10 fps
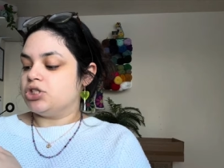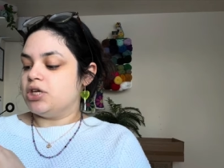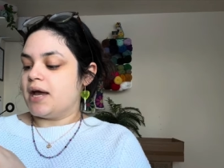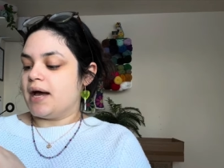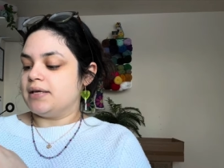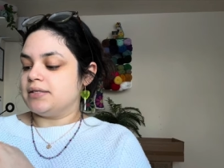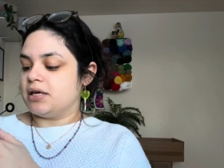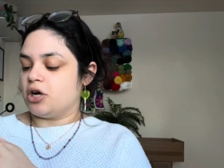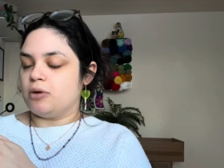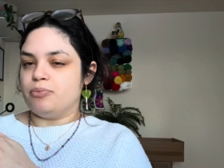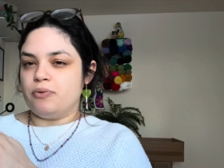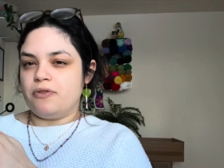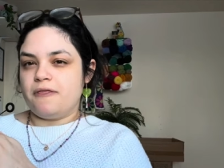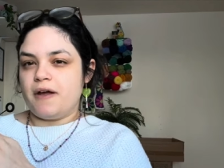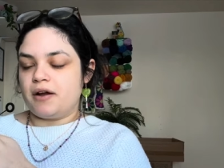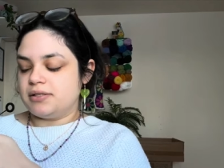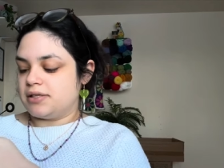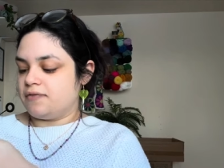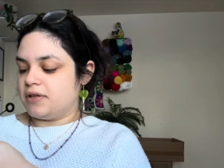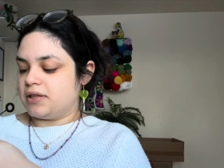she has like her booth there and
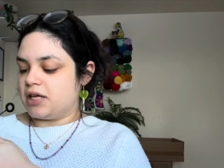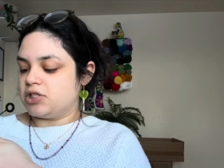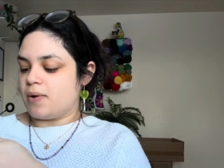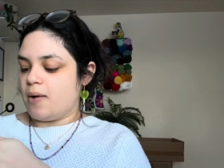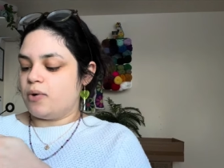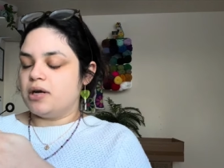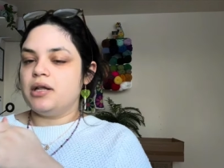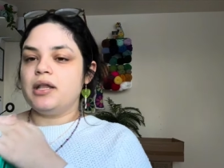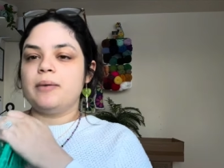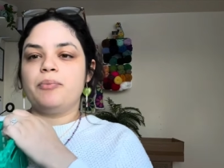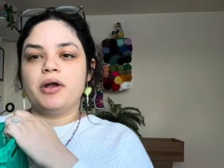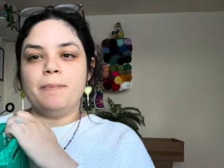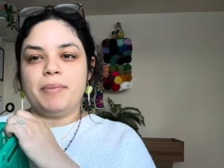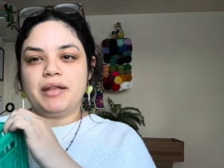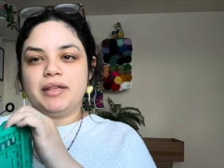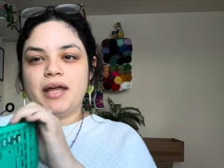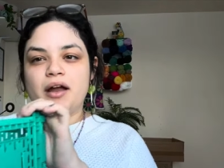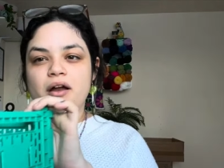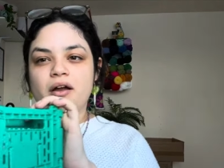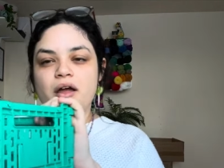stuff like that so i wanted to like put a bin
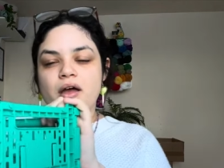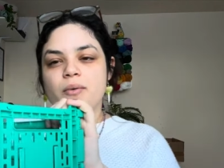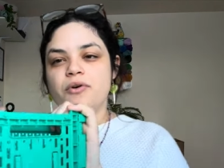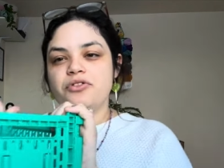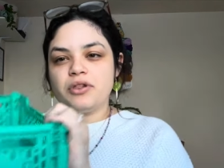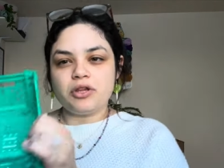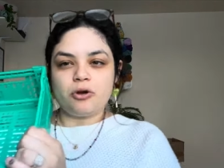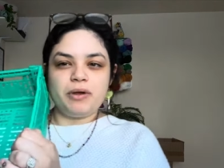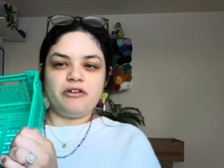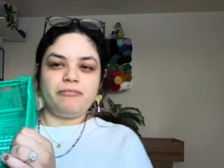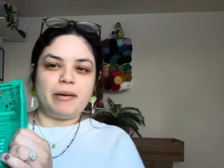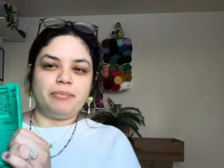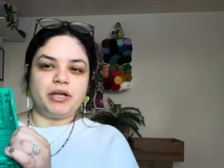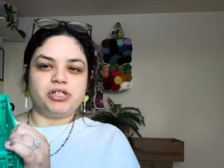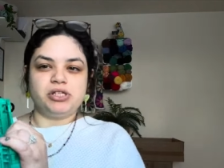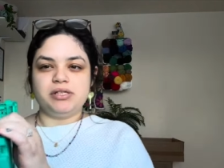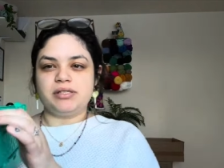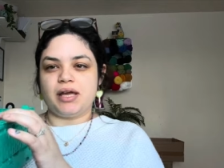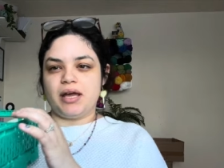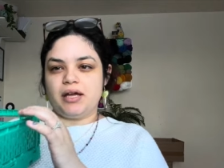there with a little bit of my plushies
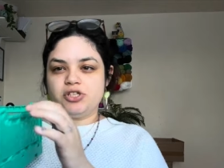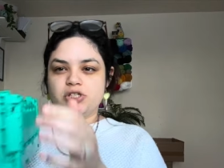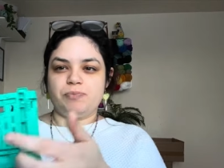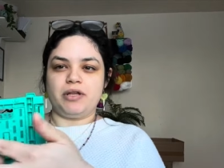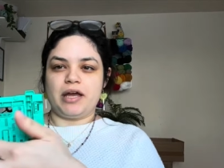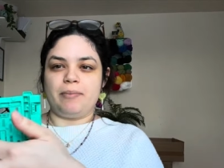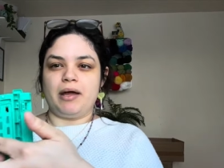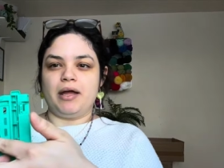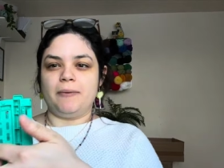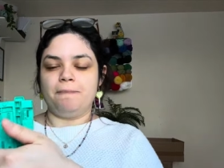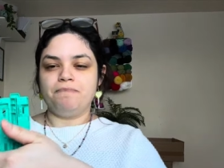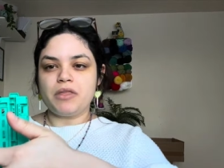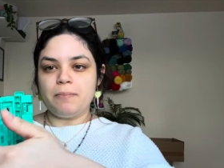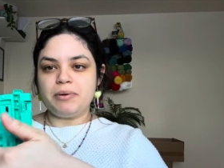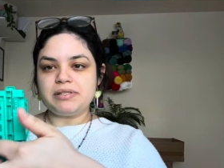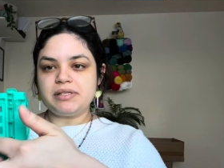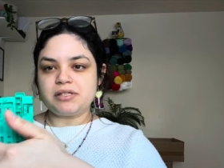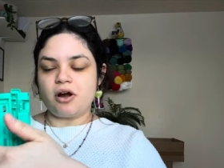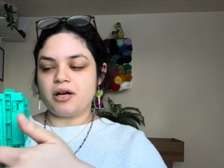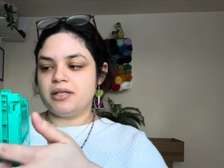and just put like my business
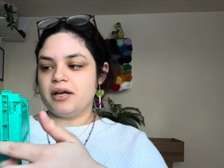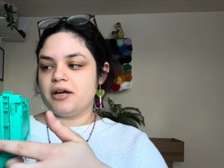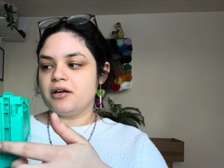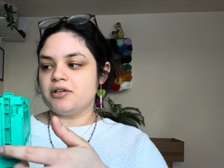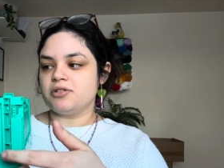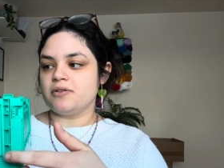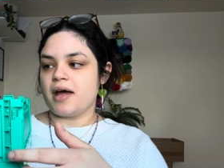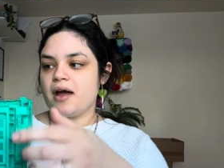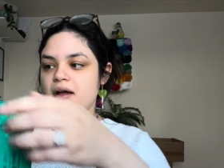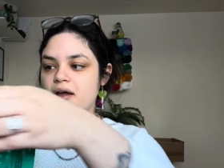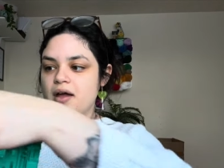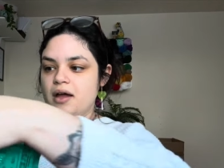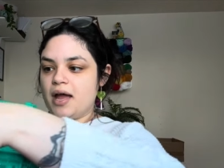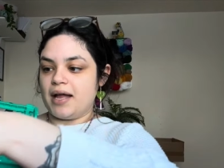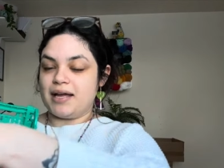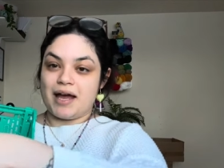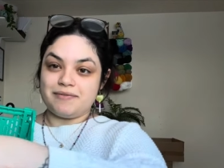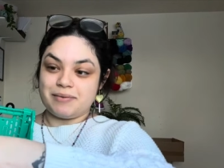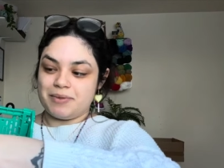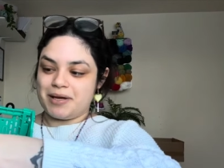card there so that i can have
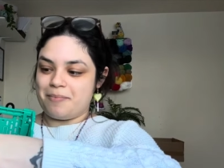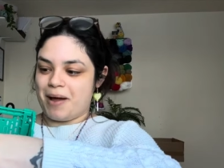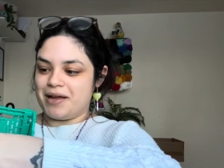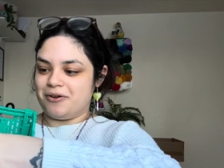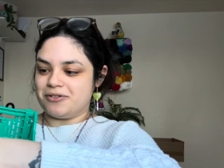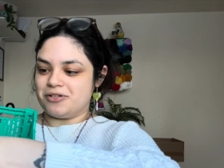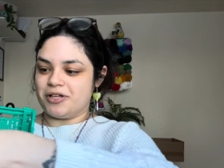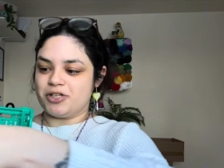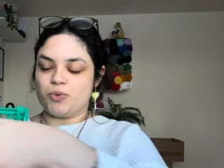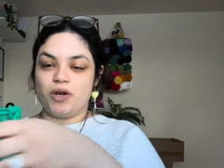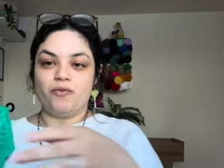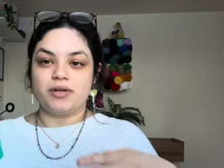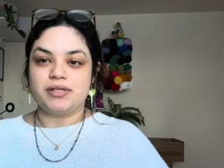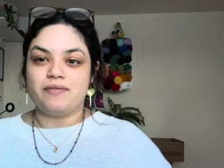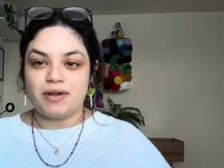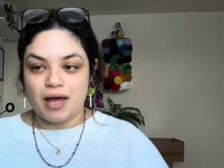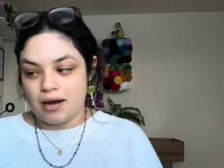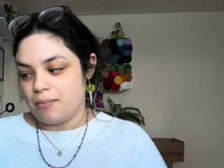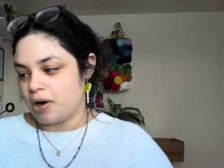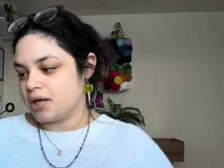something of mine also like 24 7 at a
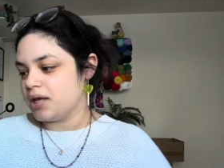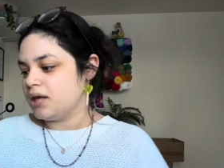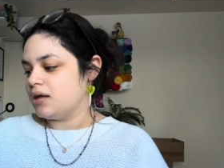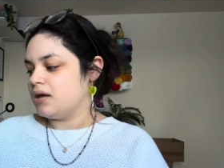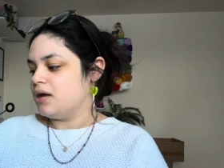market